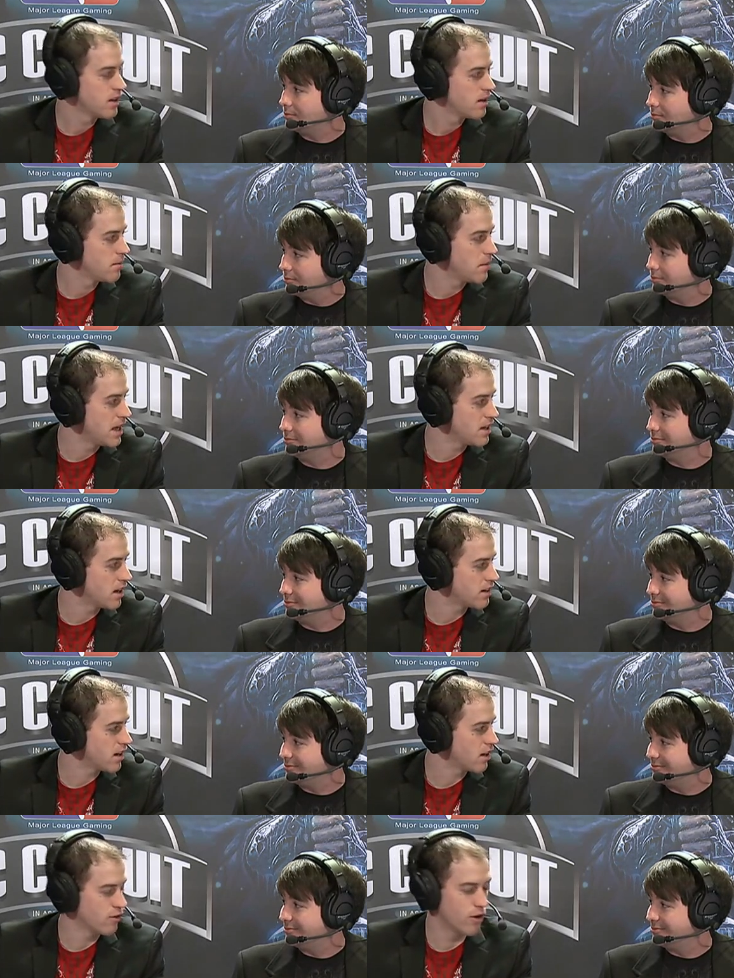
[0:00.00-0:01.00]
Speaker 1: mate
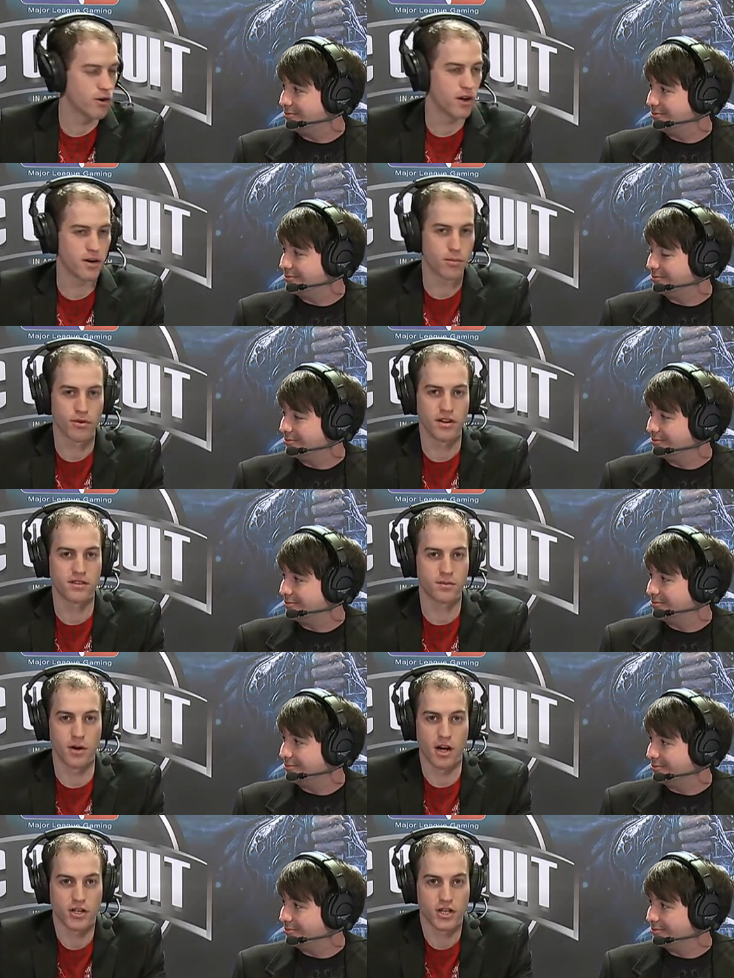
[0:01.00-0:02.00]
uh, or Rogue Hunter Priest,
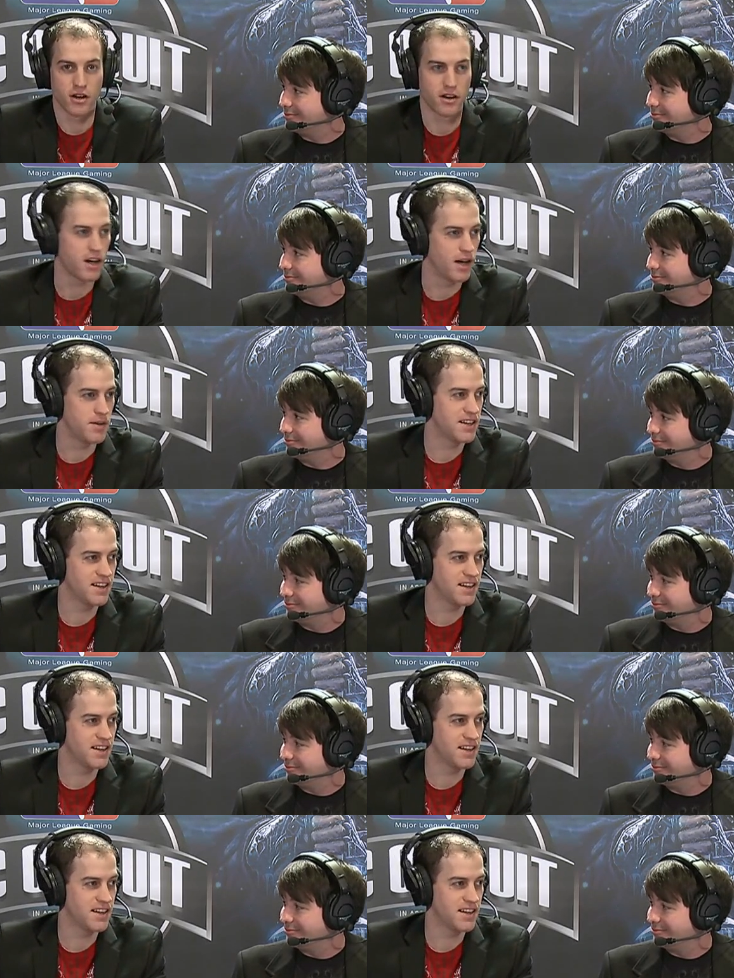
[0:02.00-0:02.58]
we're not sure. I mean,